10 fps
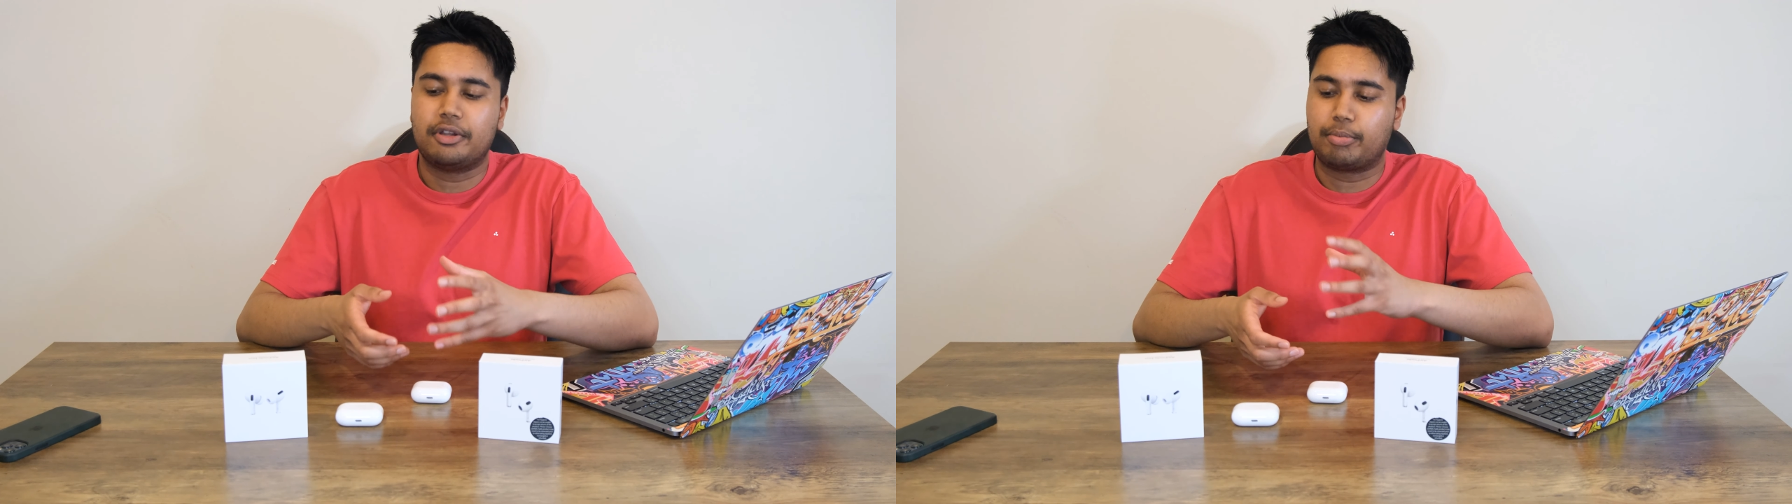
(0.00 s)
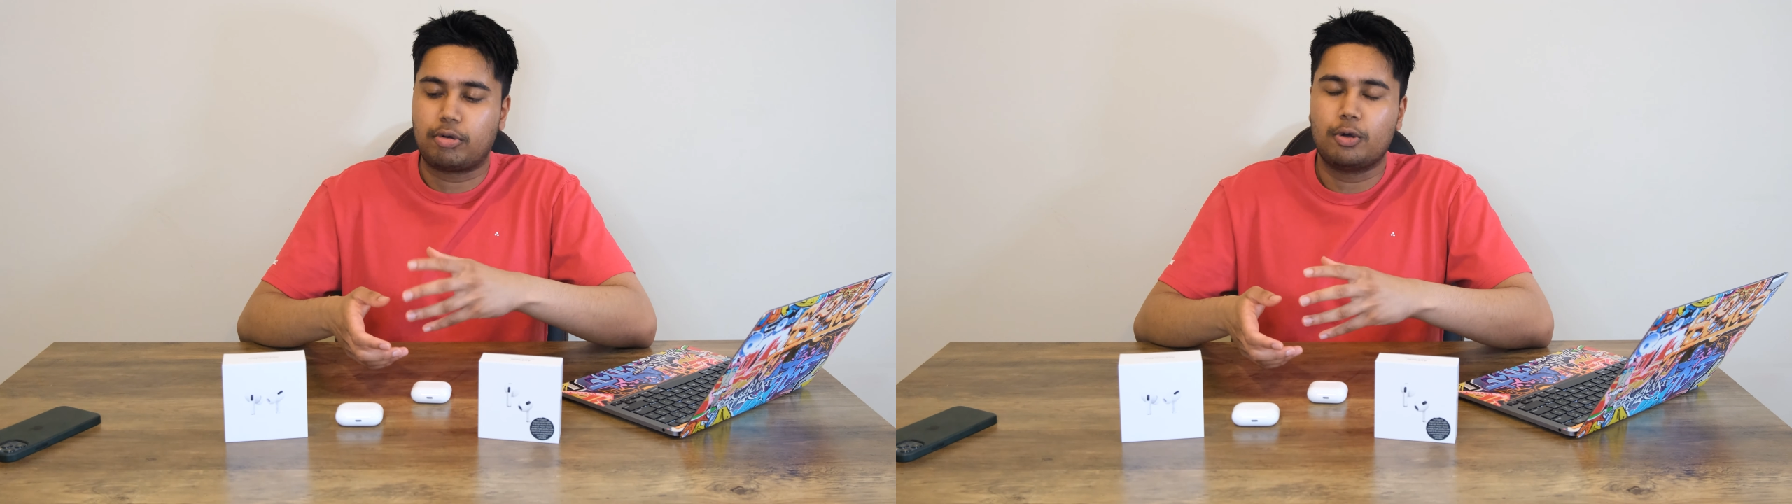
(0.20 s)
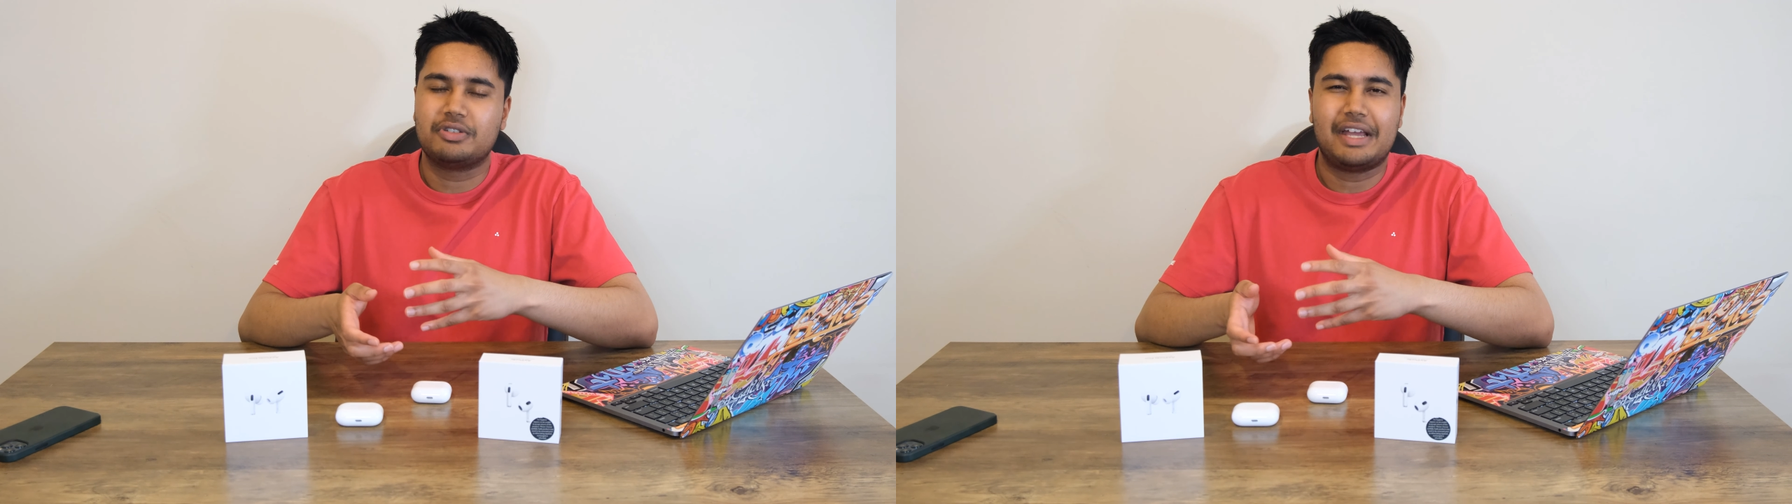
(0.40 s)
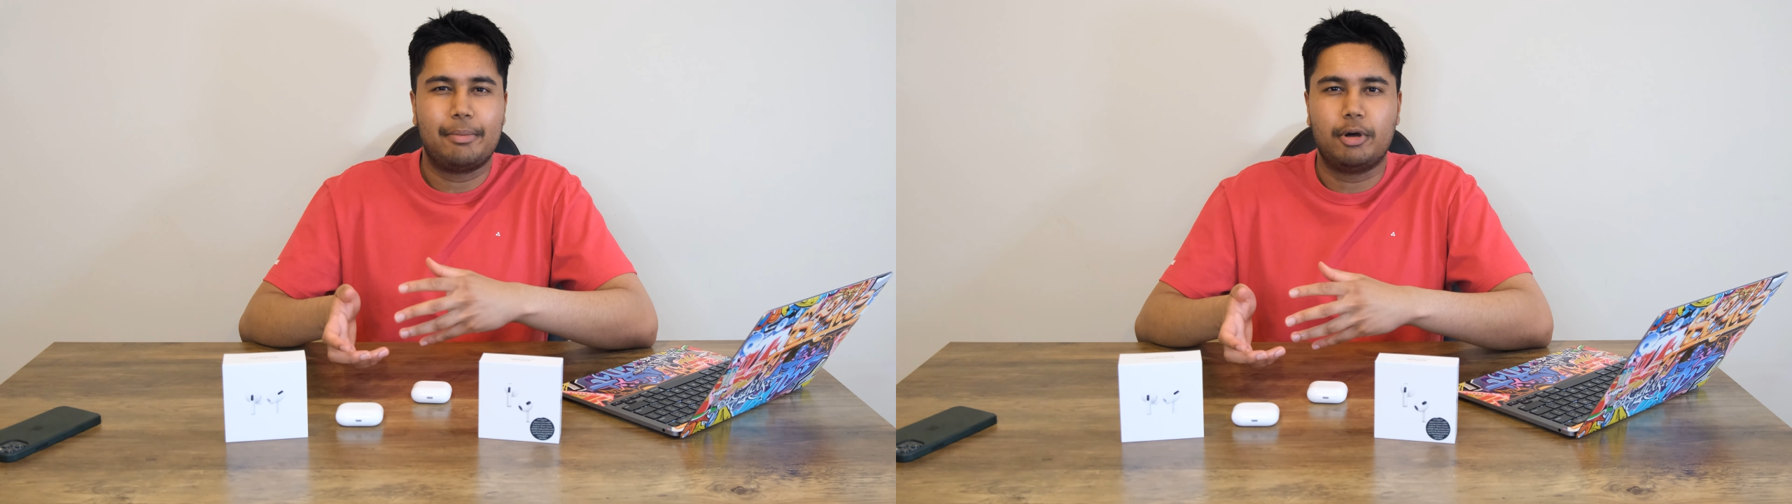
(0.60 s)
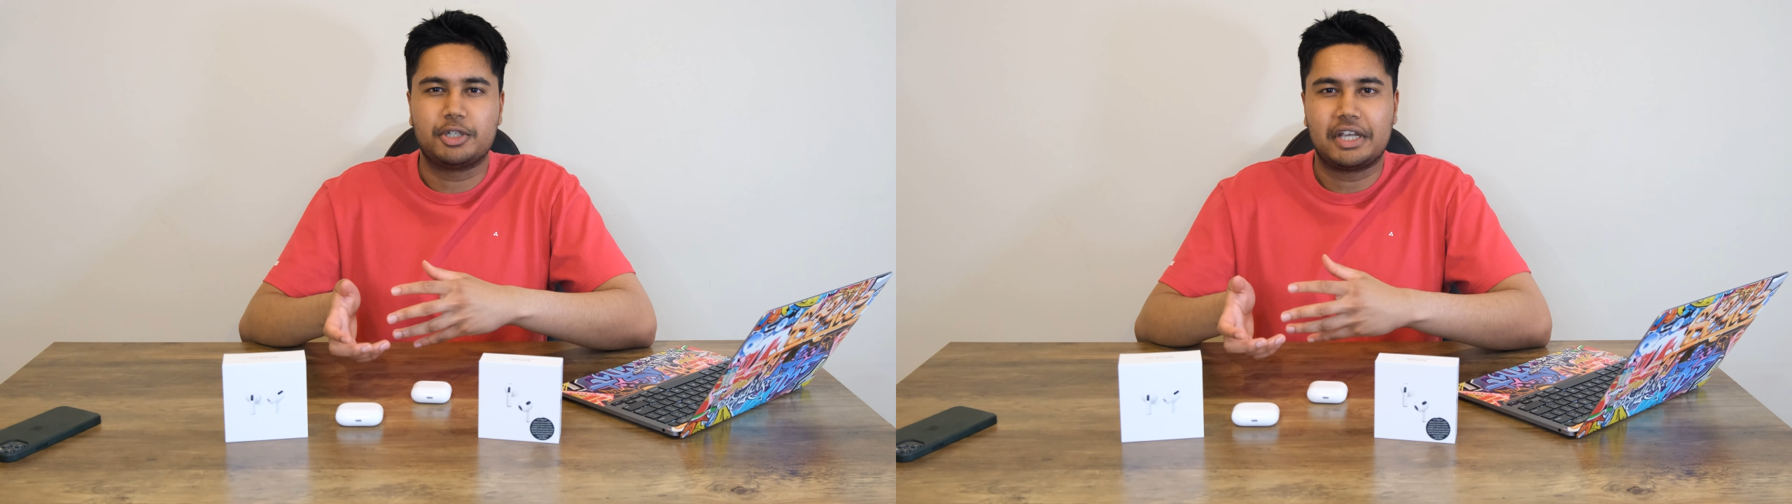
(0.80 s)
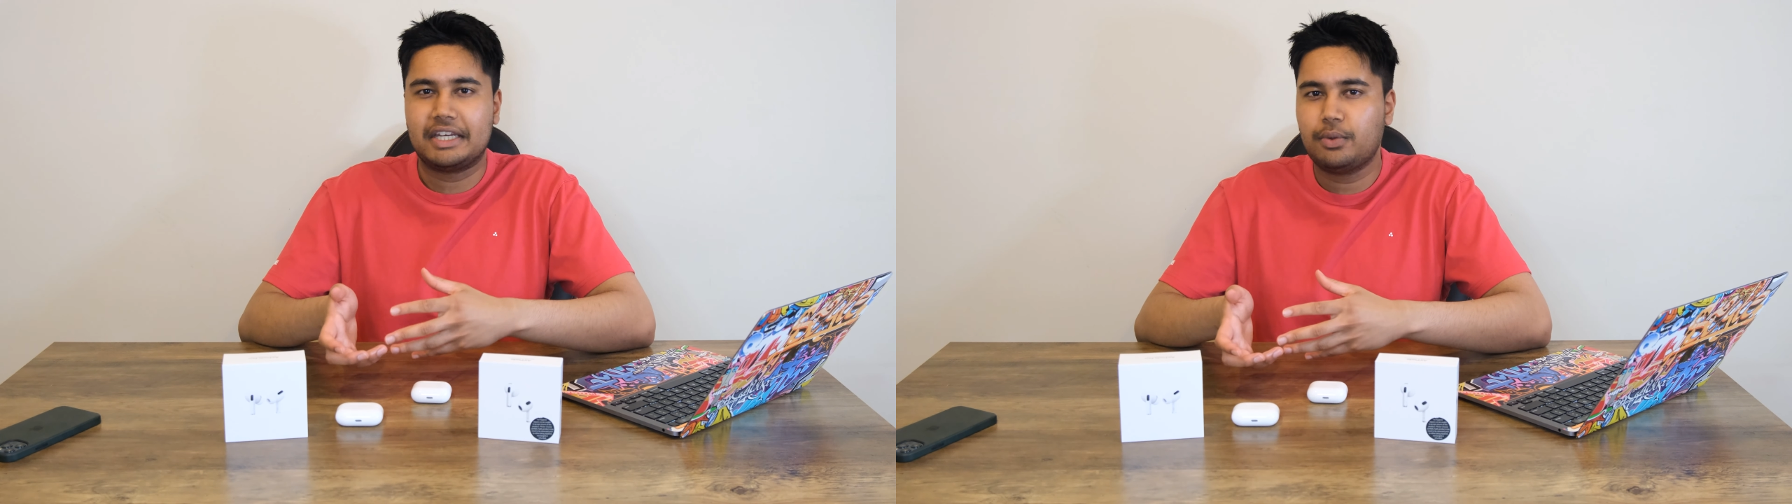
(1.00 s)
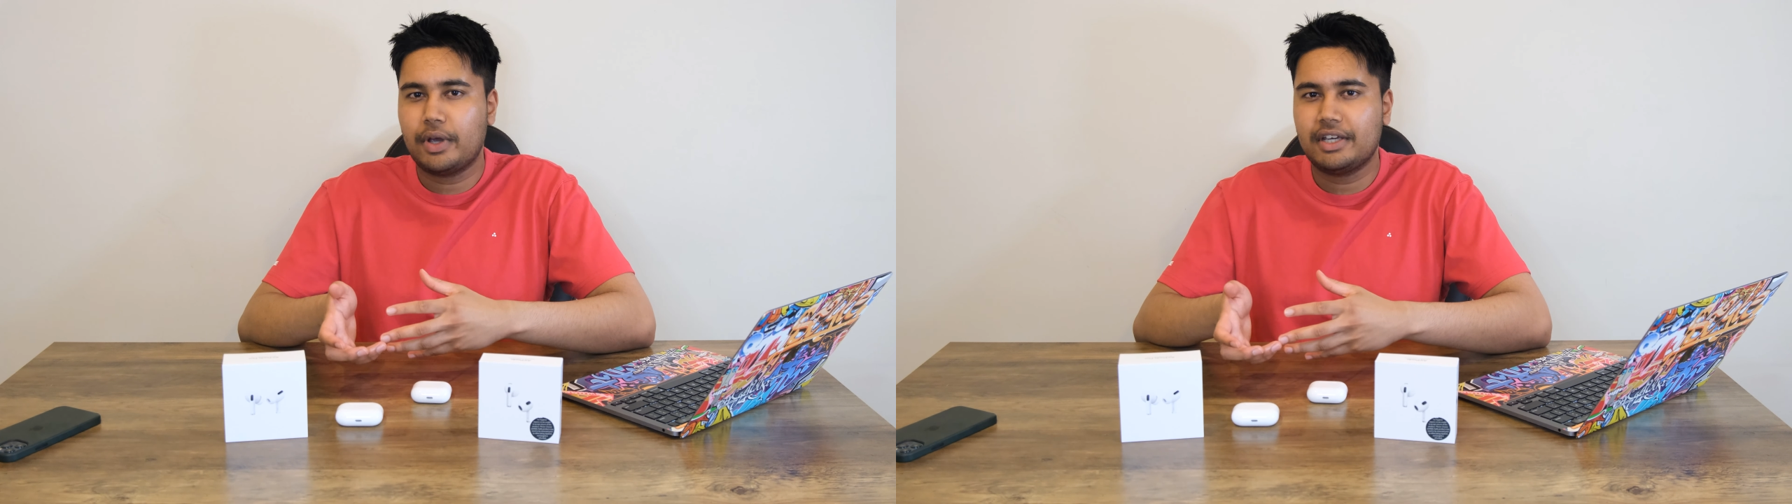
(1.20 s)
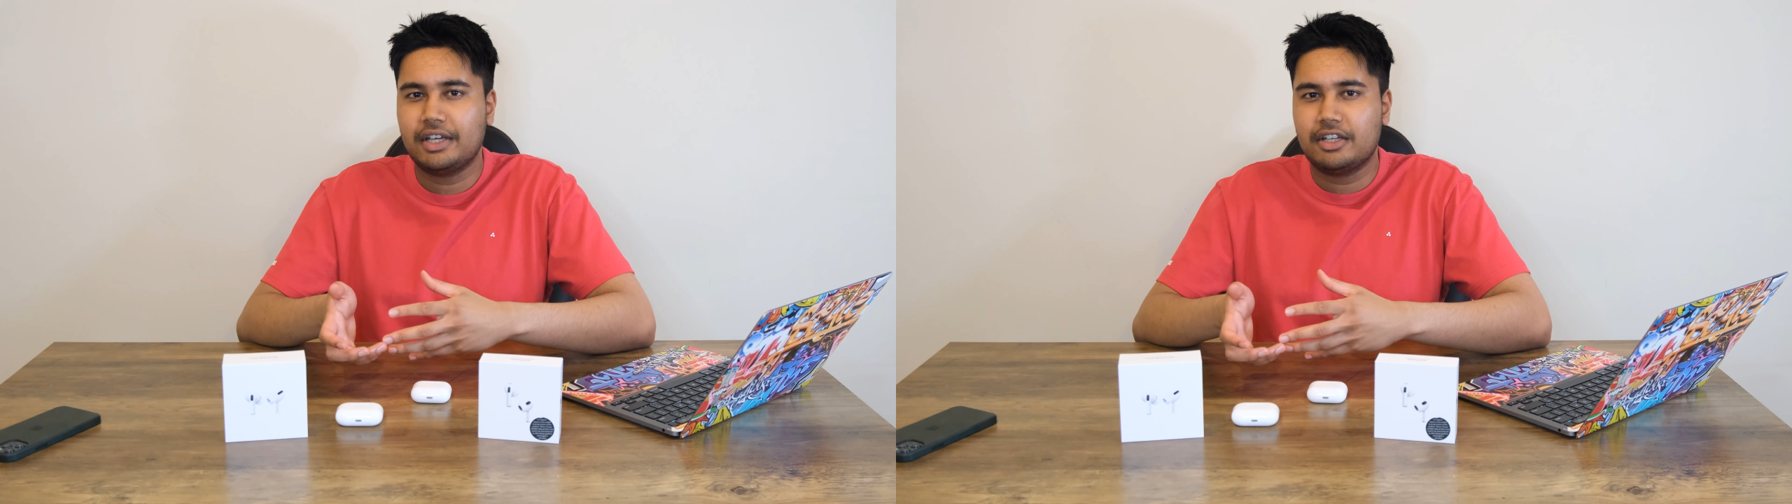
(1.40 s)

Pros that much anyway,